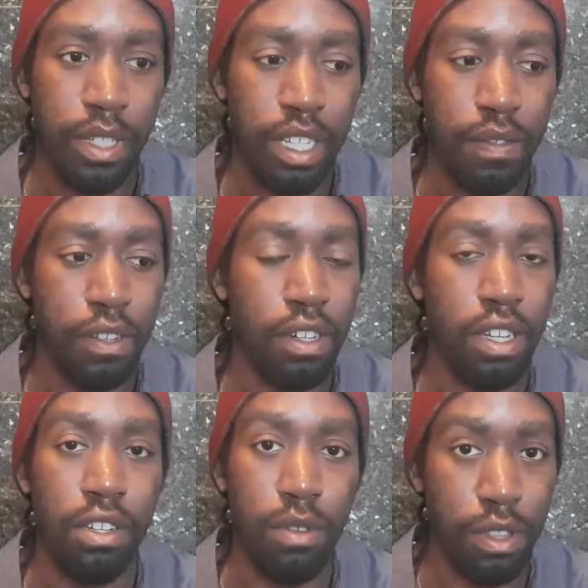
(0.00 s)
If you're
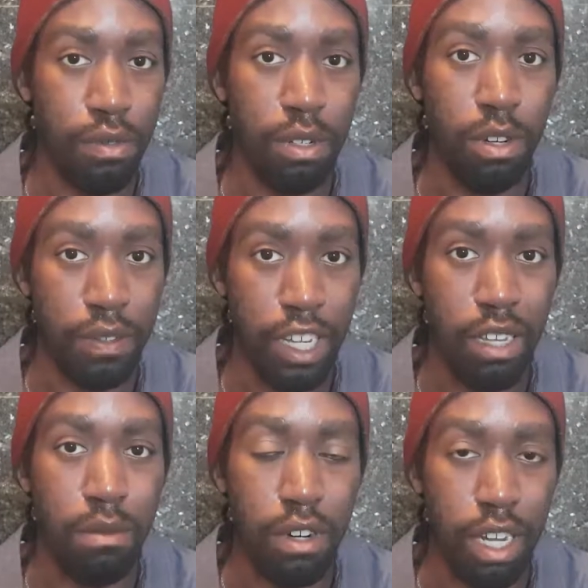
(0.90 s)
going through a rough
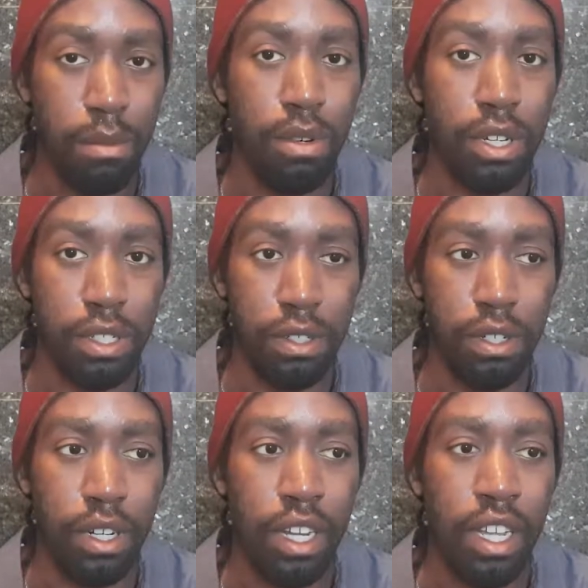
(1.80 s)
time at work, I'm pretty
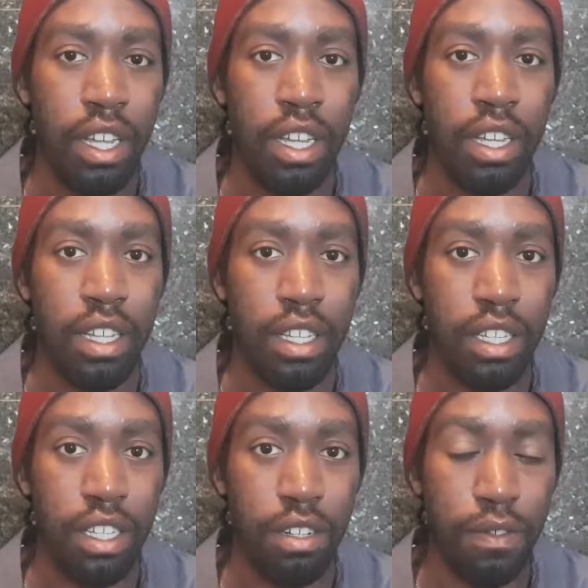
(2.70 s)
sure
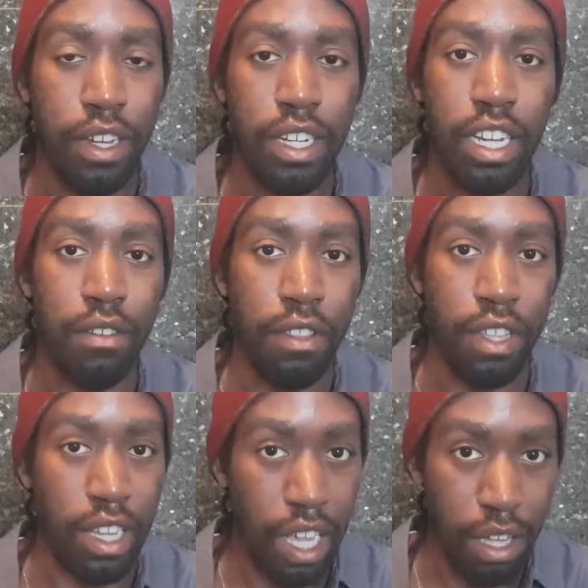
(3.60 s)
you're finding
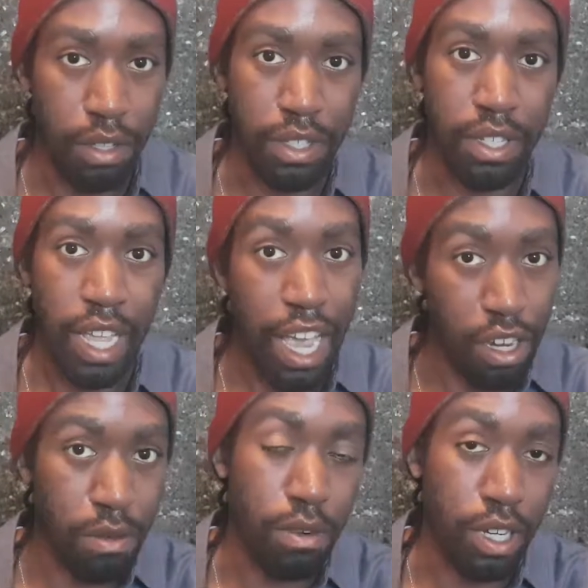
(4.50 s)
everything else
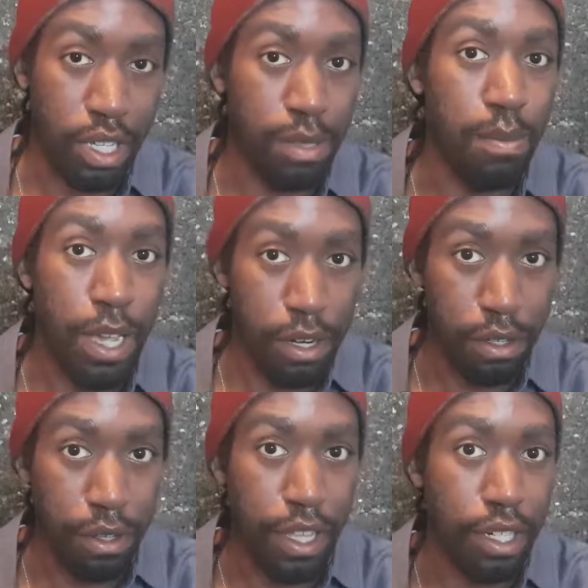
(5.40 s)
out of work is
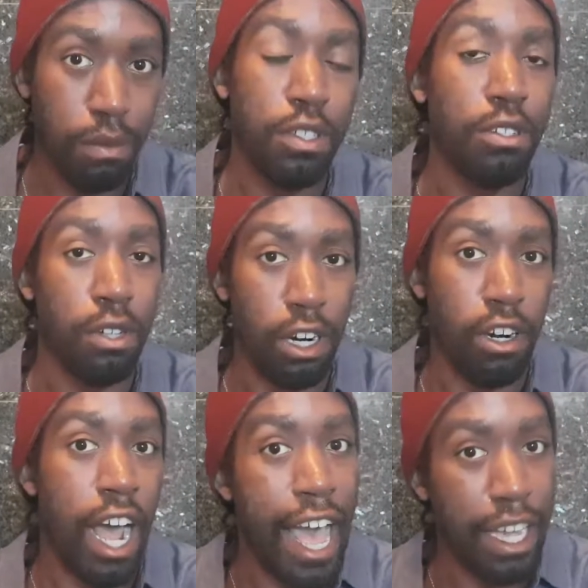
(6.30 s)
better than when you
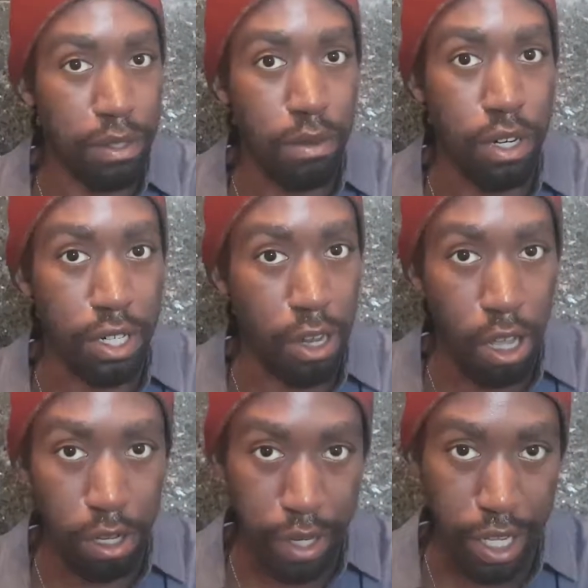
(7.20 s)
are at work
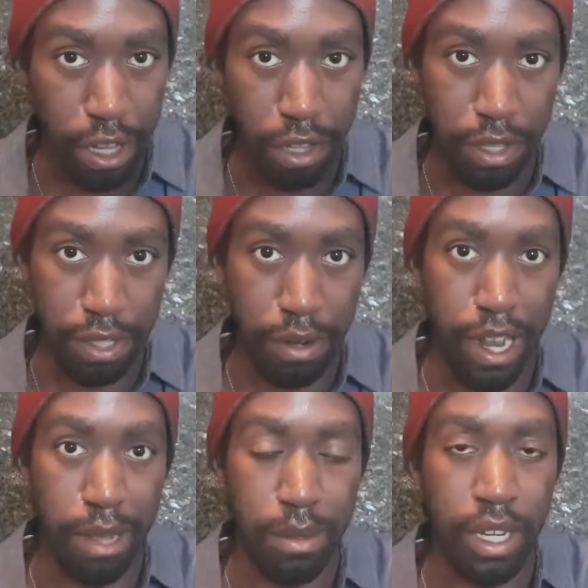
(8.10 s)
tolerating all this
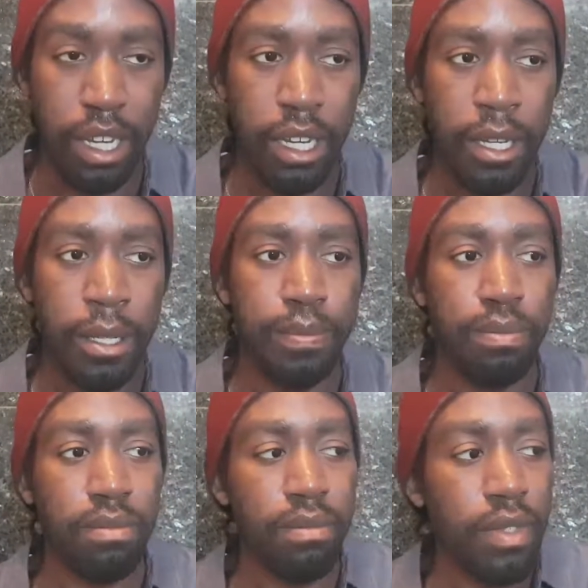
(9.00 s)
crap.
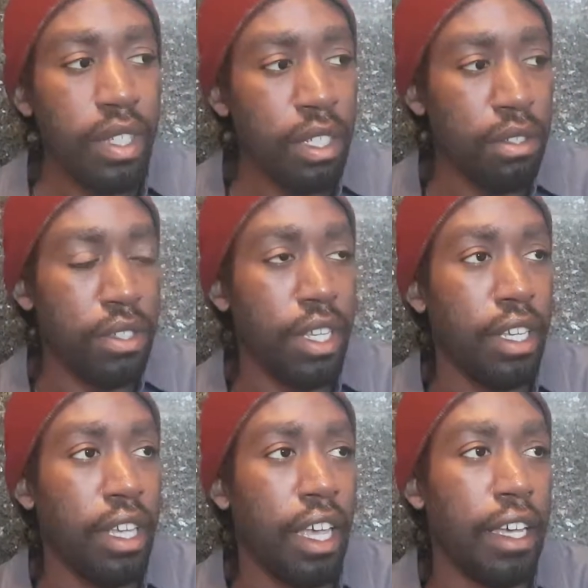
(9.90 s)
You see,
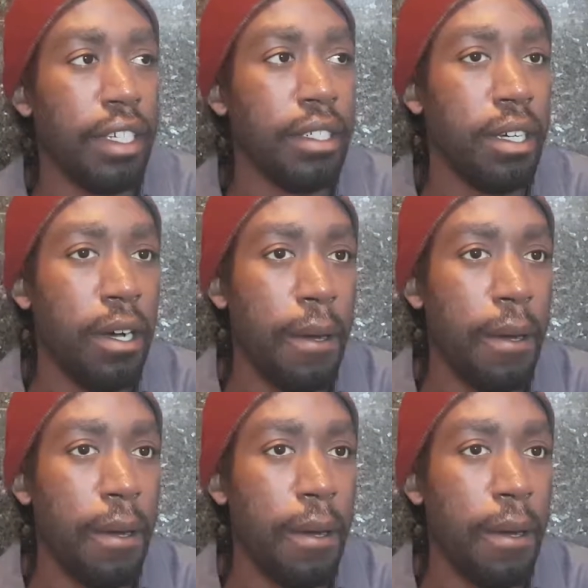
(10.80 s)
and